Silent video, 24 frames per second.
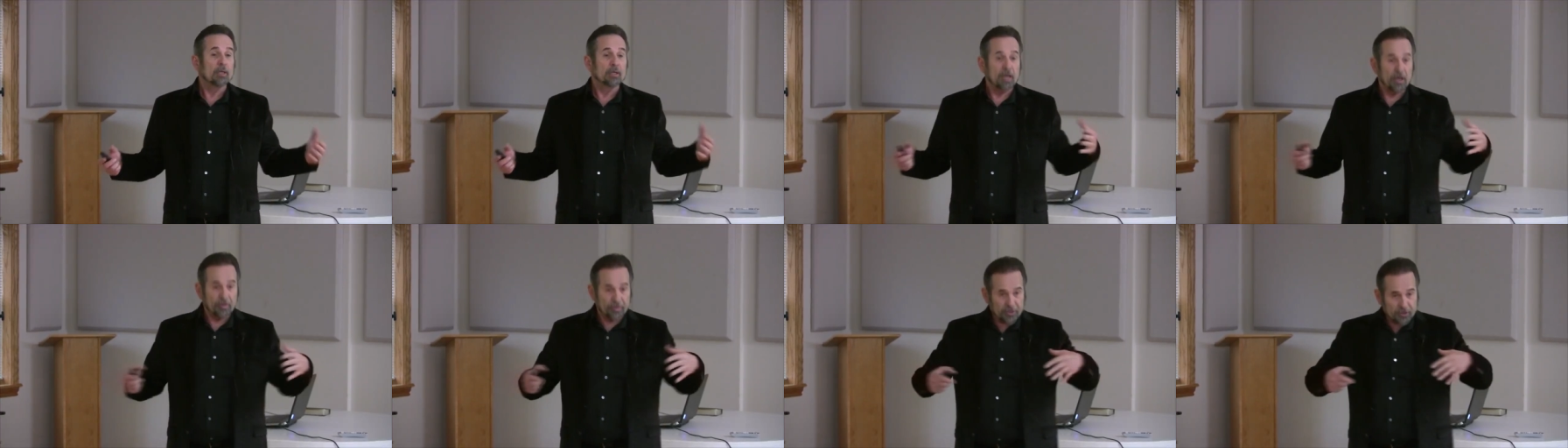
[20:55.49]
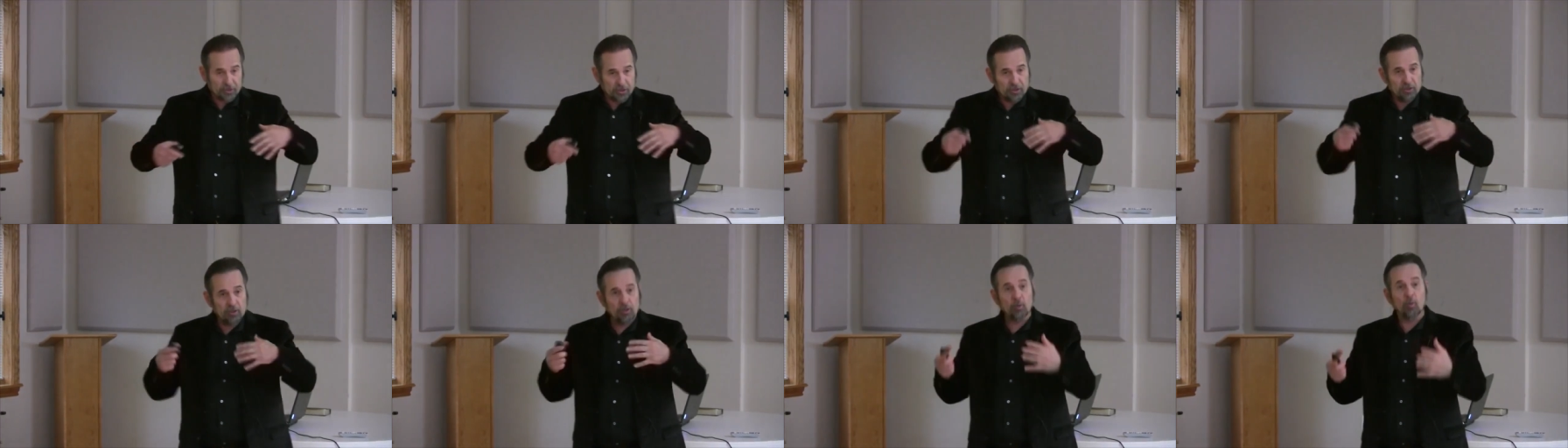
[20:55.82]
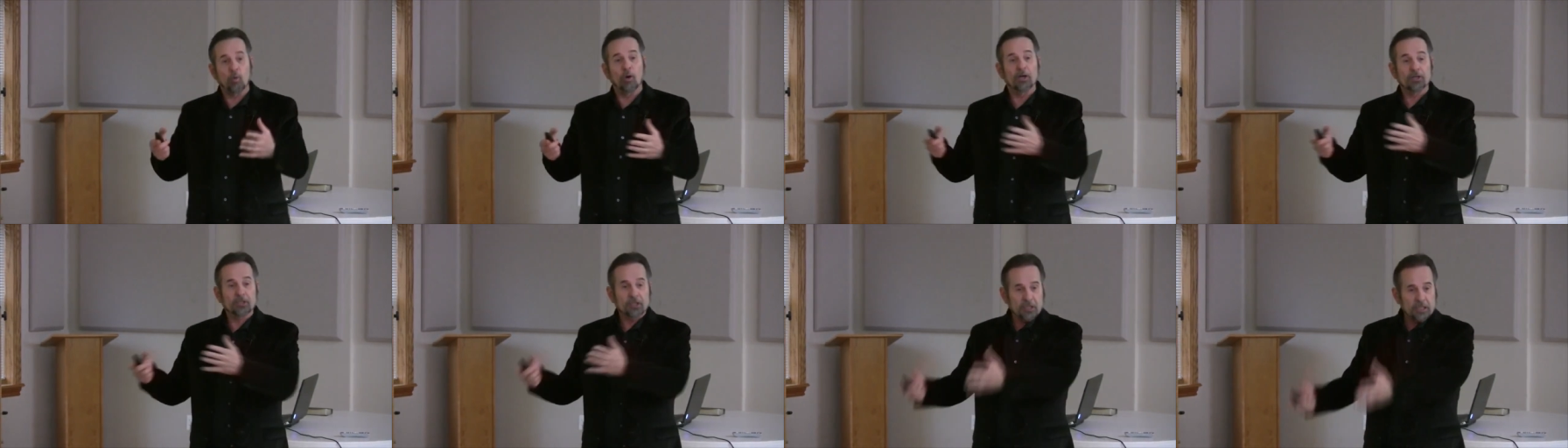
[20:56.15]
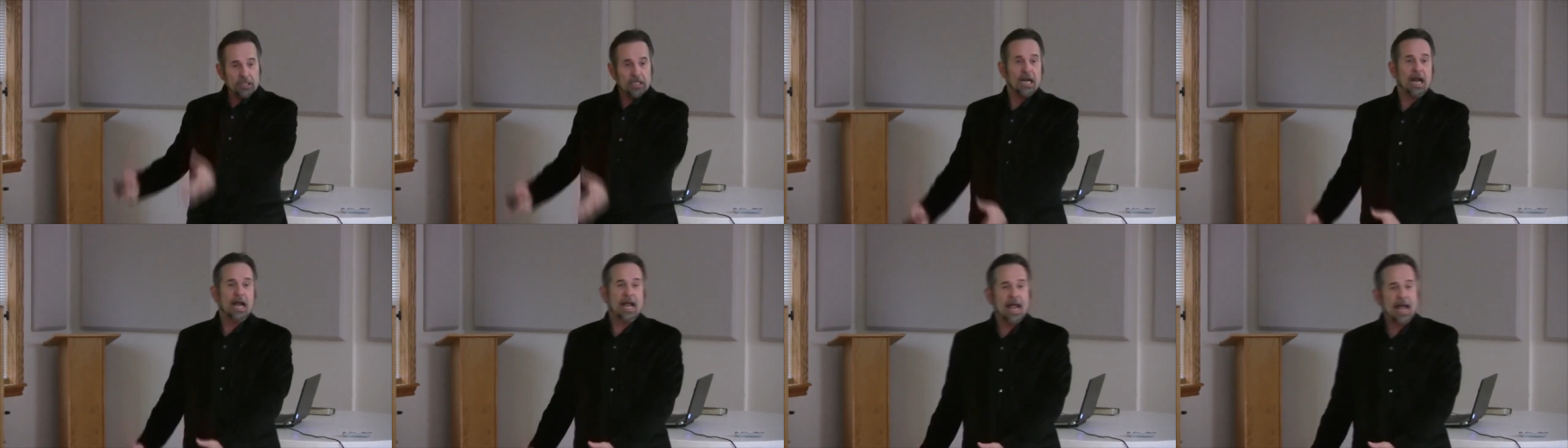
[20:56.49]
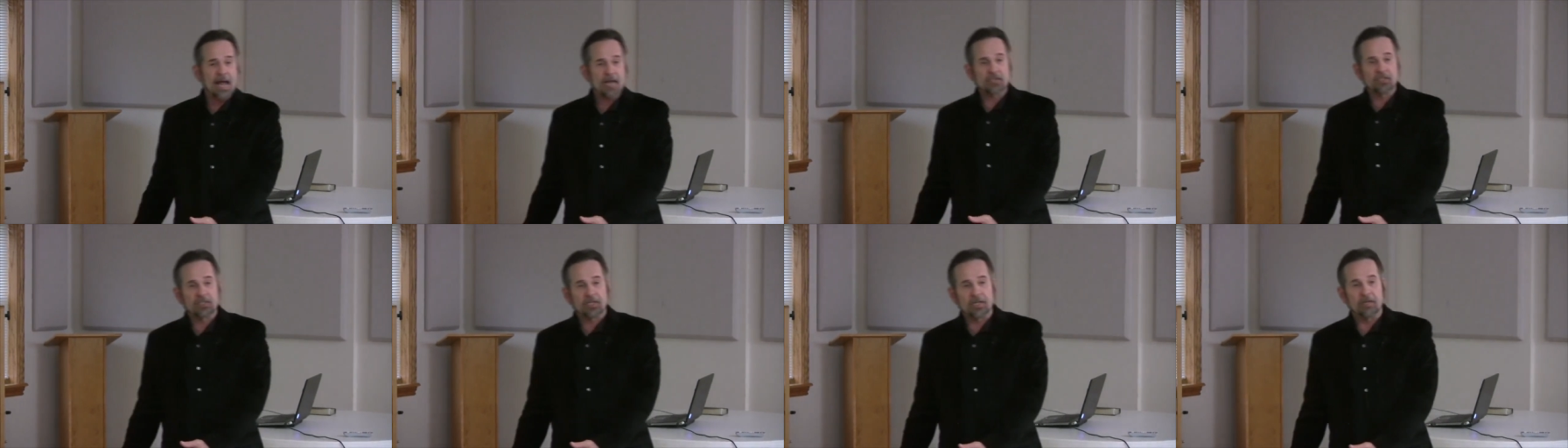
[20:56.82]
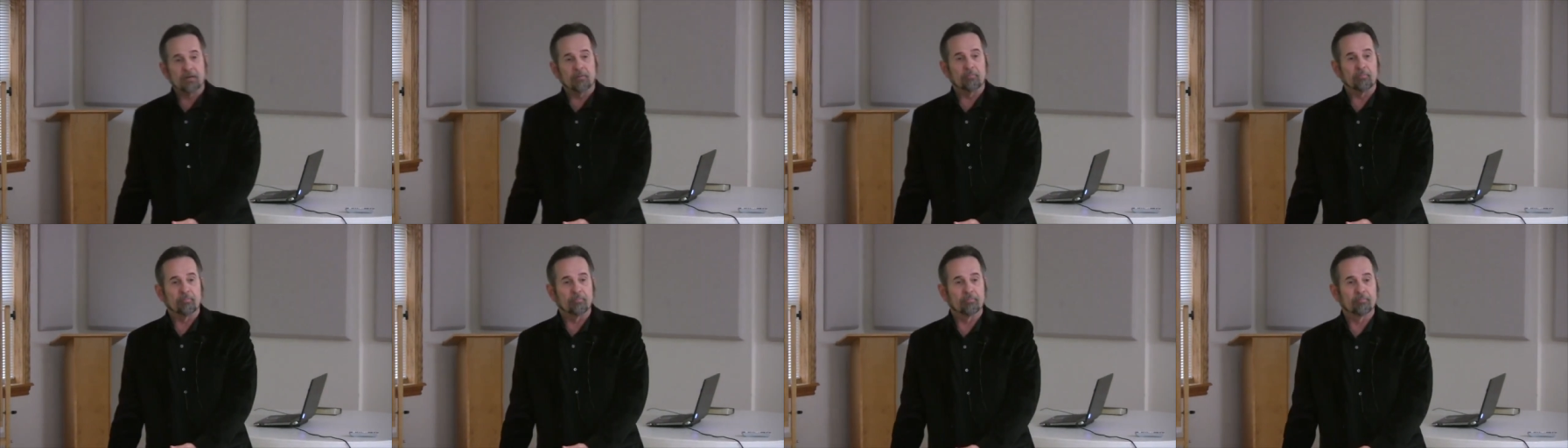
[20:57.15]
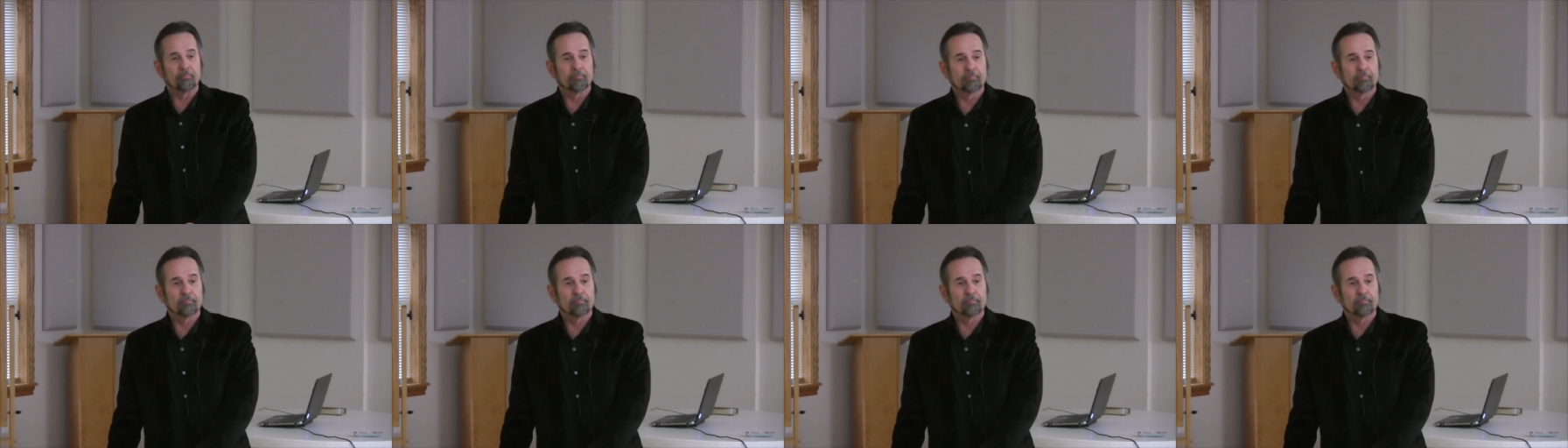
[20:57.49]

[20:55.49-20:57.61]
Now, this is the question that I ask him.